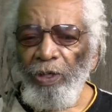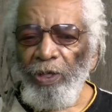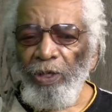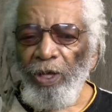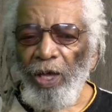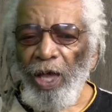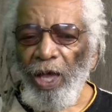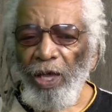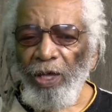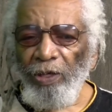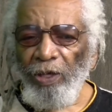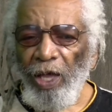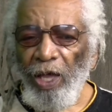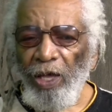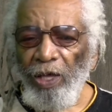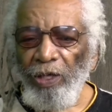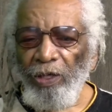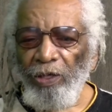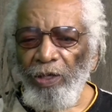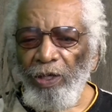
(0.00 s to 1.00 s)

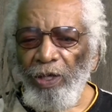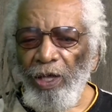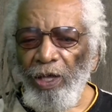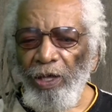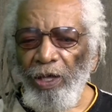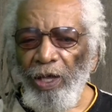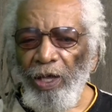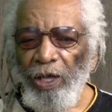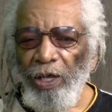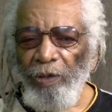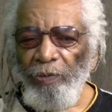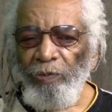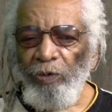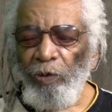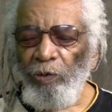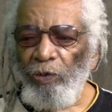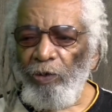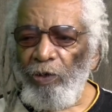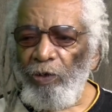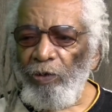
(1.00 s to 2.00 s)
I am no
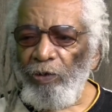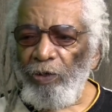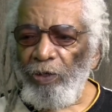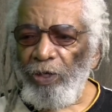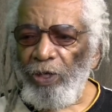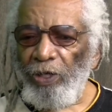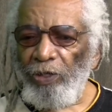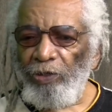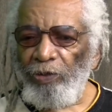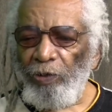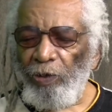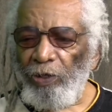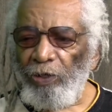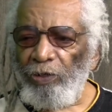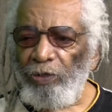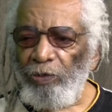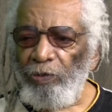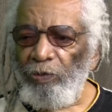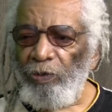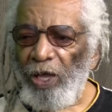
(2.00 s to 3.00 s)
longer a charter
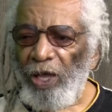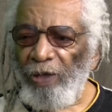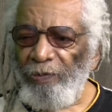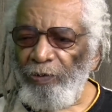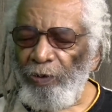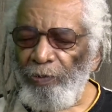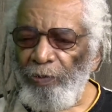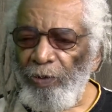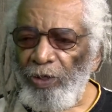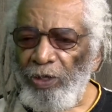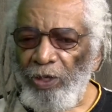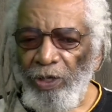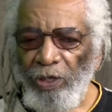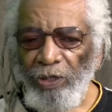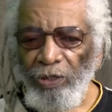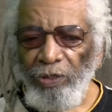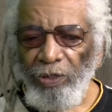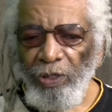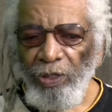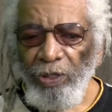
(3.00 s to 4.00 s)
school advocate
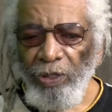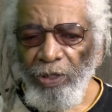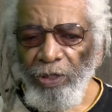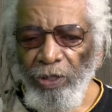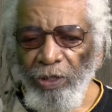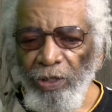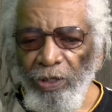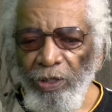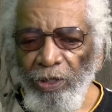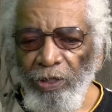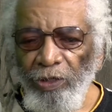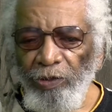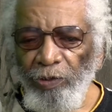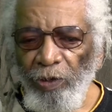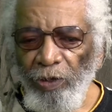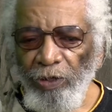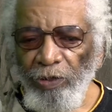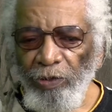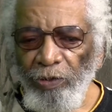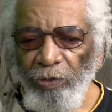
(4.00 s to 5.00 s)
because the
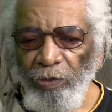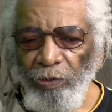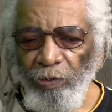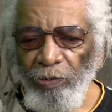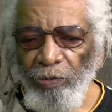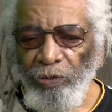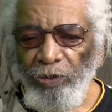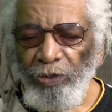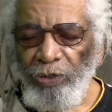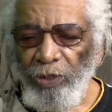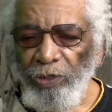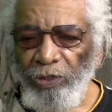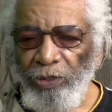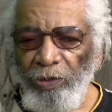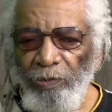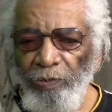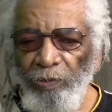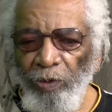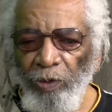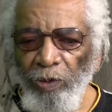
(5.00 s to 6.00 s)
charter school
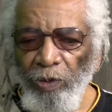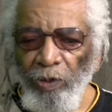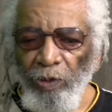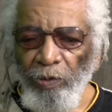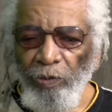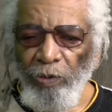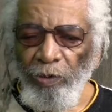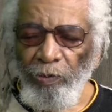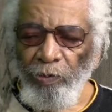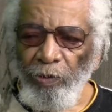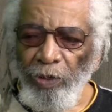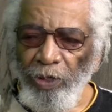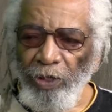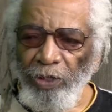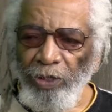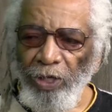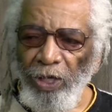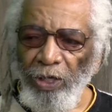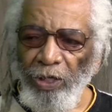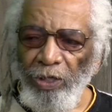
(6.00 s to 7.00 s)
system would want to
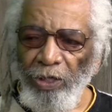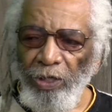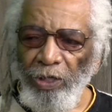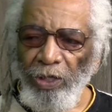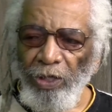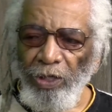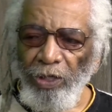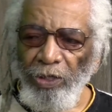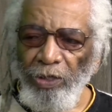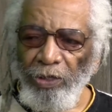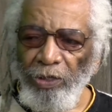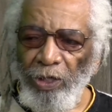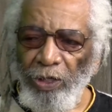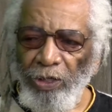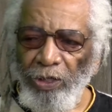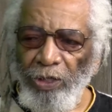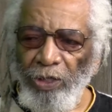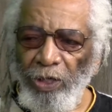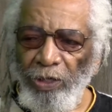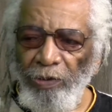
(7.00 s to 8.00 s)
take at least a
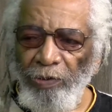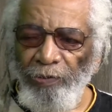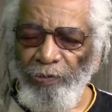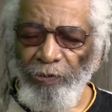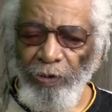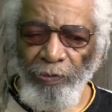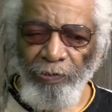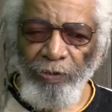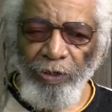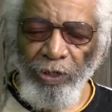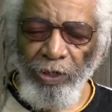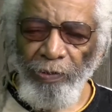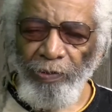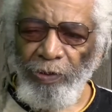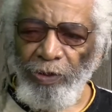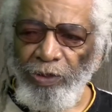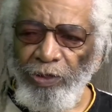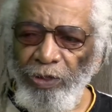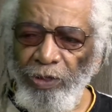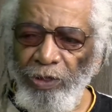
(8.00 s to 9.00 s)
cut
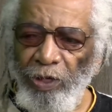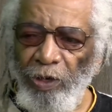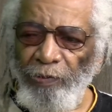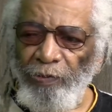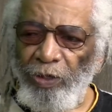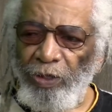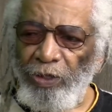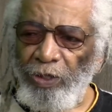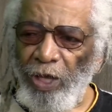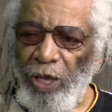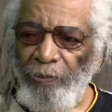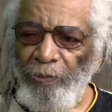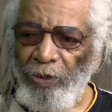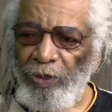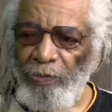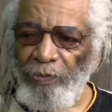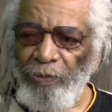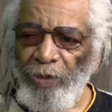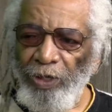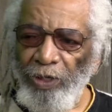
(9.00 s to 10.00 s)
15% off the top of
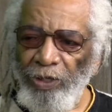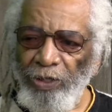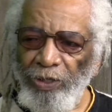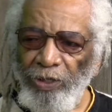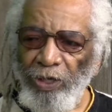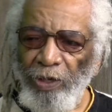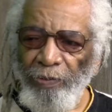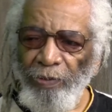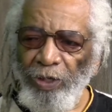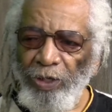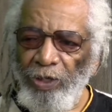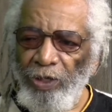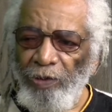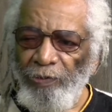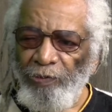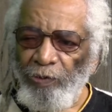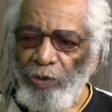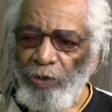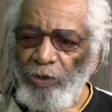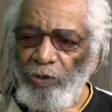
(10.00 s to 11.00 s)
the monies coming in
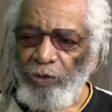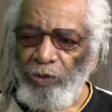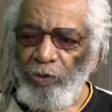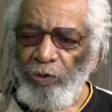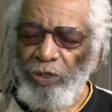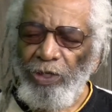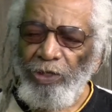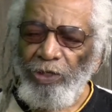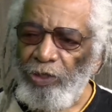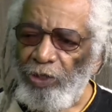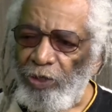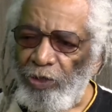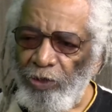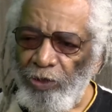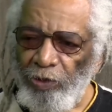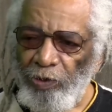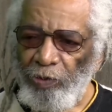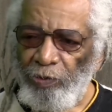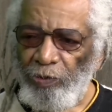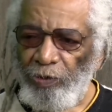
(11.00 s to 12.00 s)
for the children. These are the
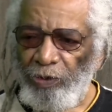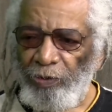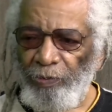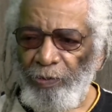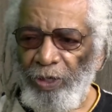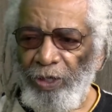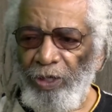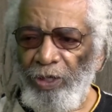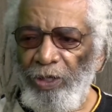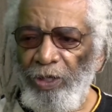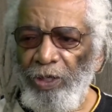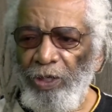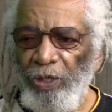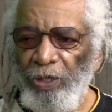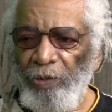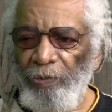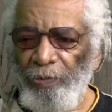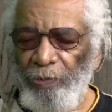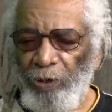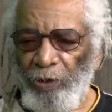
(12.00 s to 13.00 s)
children's money,
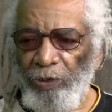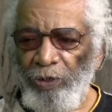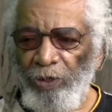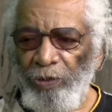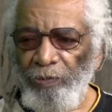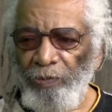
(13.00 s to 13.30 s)
Bernie.